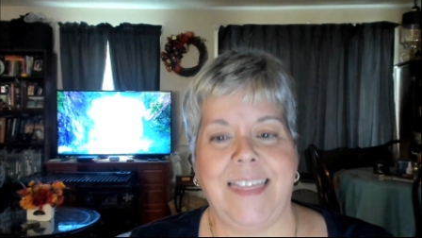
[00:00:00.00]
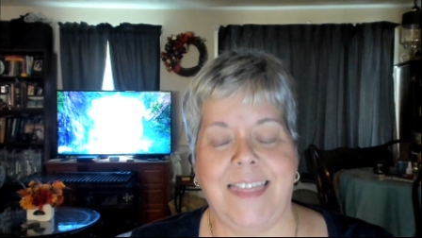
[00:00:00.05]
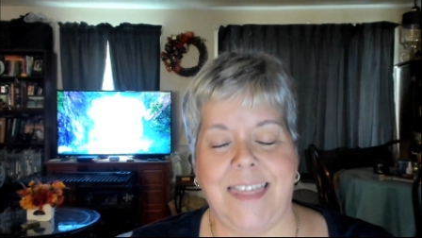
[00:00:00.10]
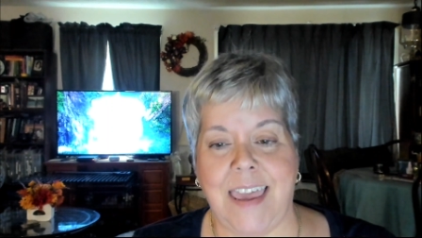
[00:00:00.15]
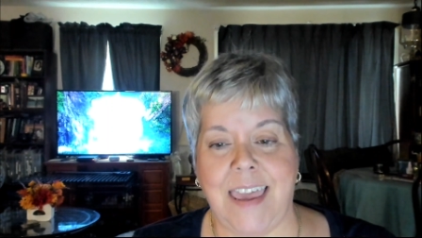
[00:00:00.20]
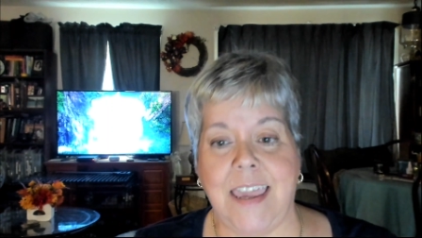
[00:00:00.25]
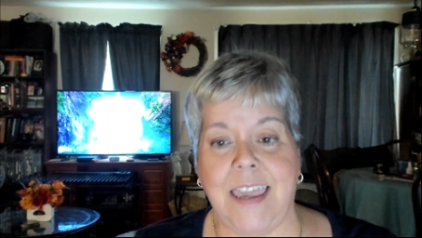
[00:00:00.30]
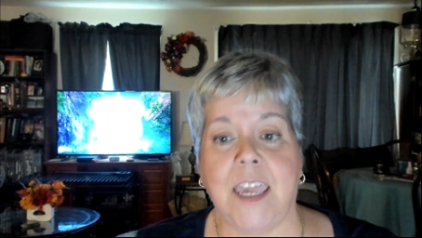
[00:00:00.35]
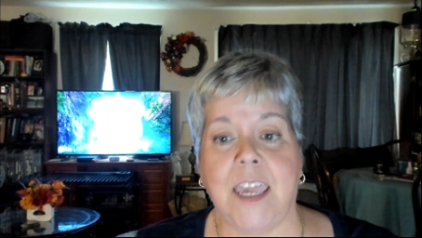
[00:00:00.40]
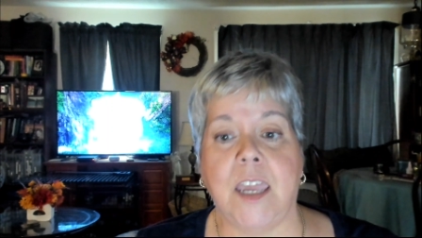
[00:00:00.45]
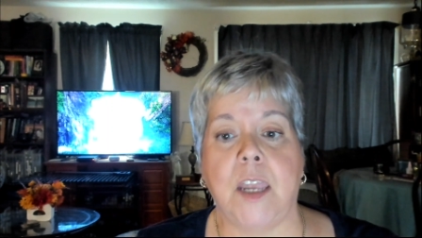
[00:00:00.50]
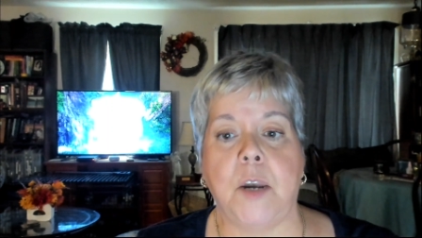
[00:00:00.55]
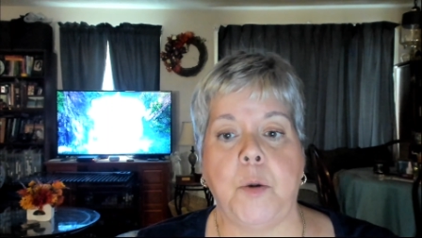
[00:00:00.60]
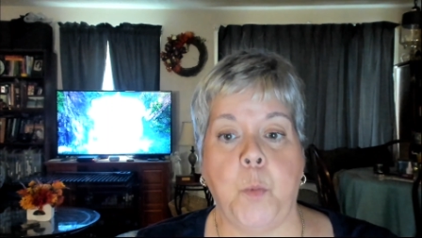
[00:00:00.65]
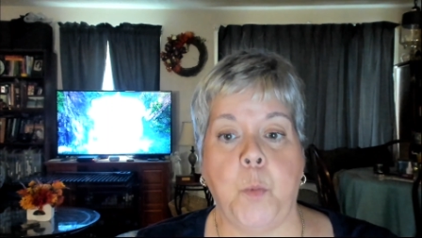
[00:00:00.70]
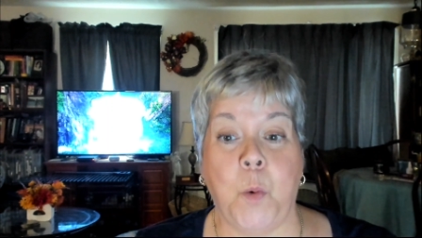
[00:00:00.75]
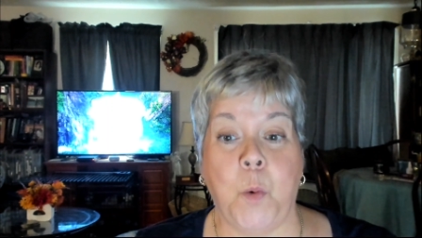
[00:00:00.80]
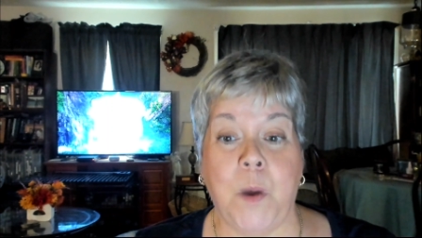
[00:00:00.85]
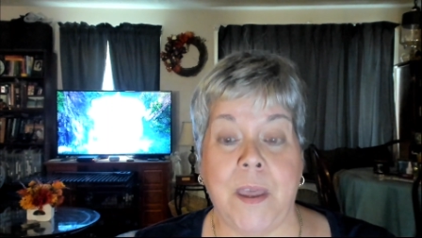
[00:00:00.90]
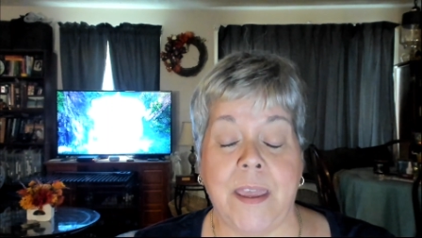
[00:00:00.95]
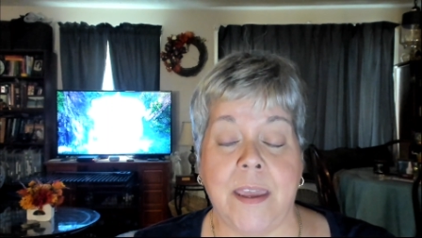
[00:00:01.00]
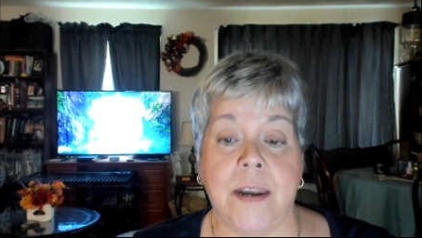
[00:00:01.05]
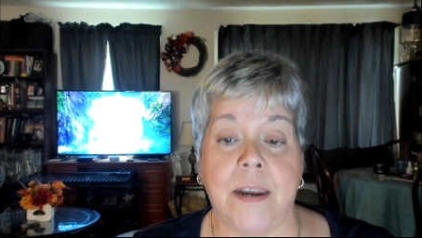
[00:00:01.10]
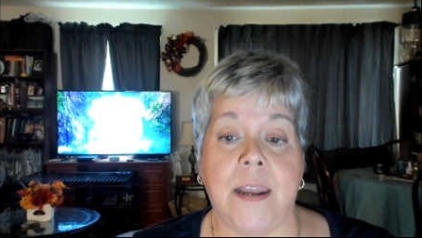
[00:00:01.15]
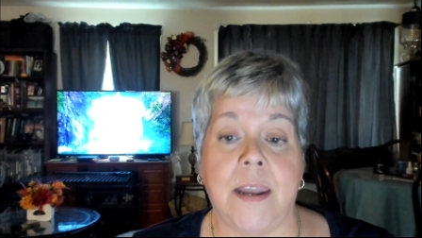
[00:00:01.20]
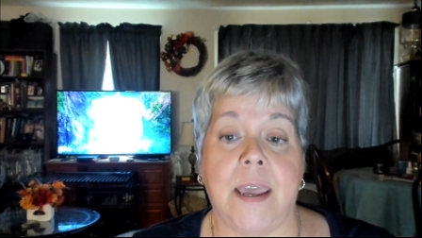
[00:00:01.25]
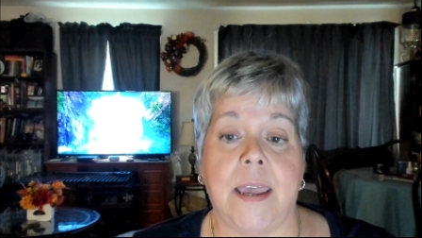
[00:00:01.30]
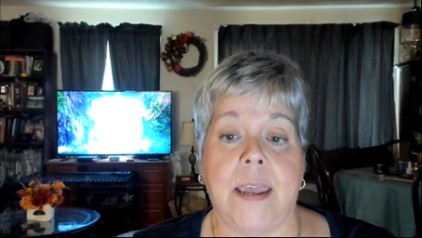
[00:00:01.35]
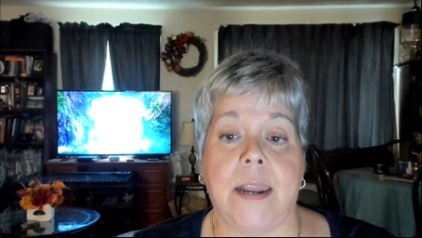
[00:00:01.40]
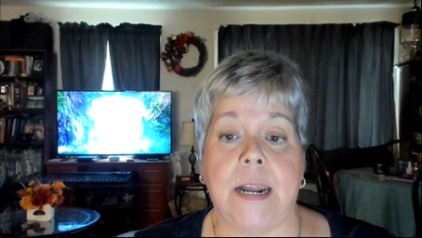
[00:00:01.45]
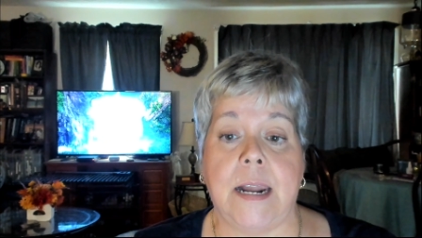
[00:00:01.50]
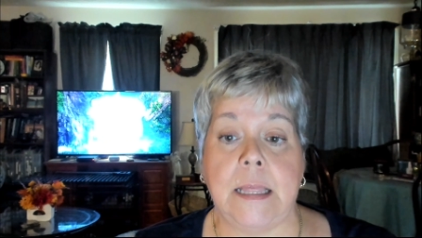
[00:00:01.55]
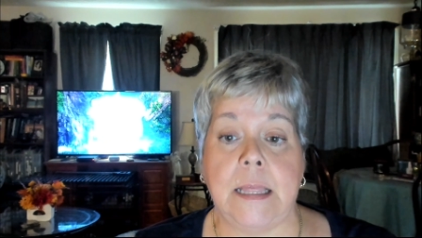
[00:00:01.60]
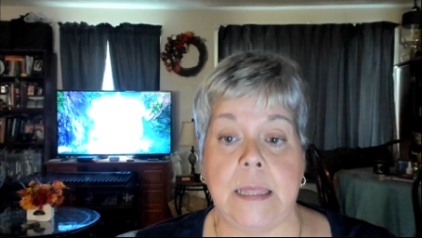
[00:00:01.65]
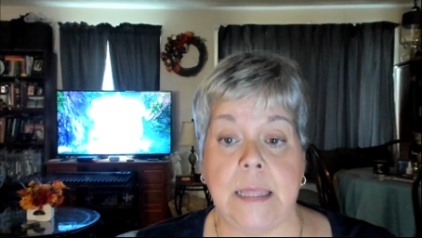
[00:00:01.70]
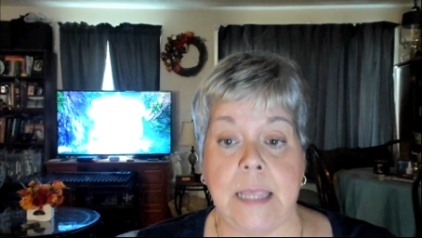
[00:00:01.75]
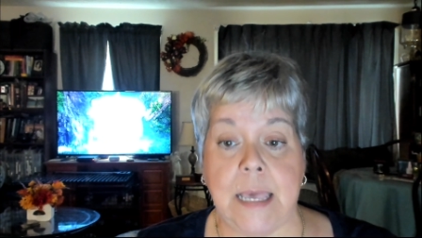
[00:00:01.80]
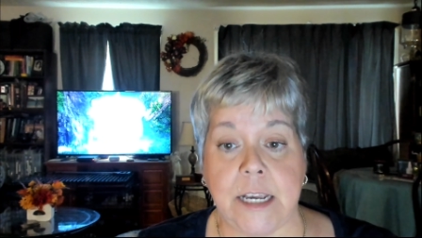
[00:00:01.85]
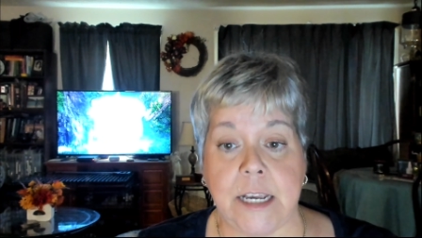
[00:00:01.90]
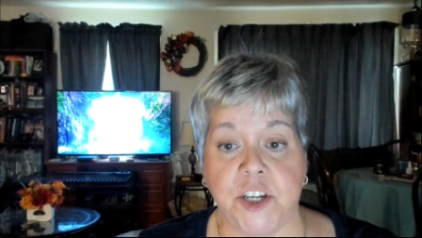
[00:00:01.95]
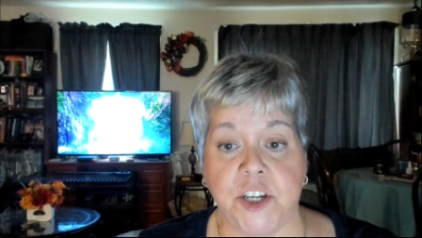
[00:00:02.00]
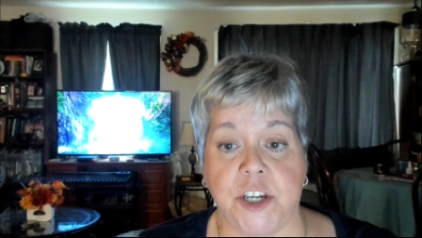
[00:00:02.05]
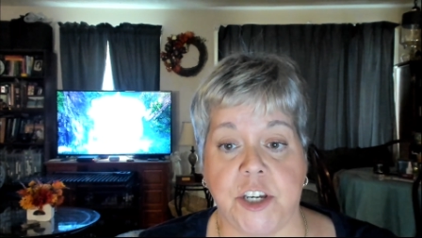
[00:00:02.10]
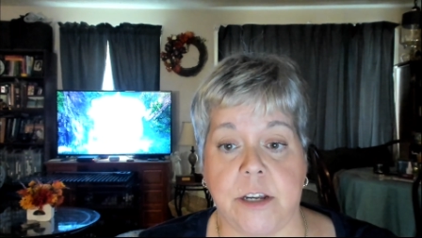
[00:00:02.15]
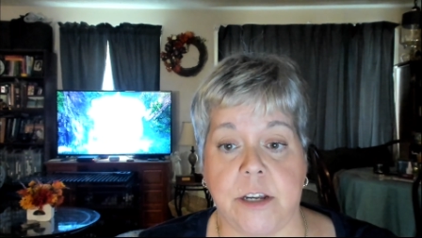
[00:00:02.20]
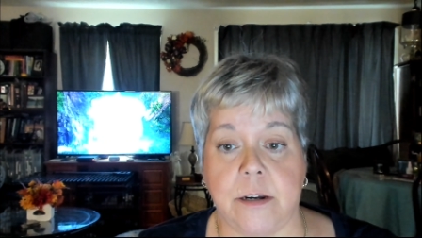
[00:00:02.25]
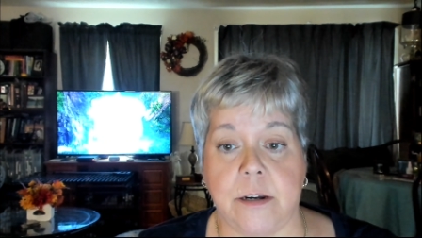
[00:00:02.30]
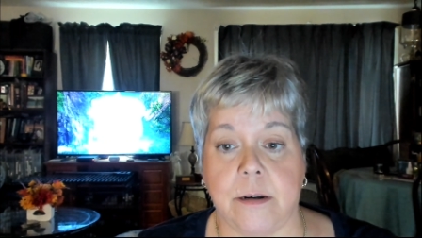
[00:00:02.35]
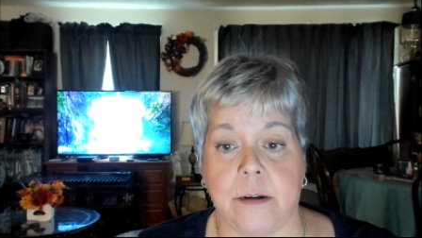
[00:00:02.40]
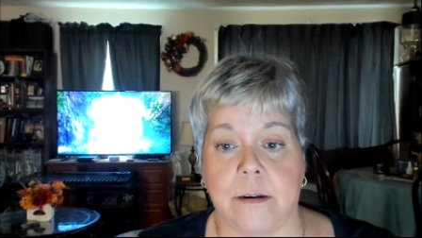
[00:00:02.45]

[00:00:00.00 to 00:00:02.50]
they can win an election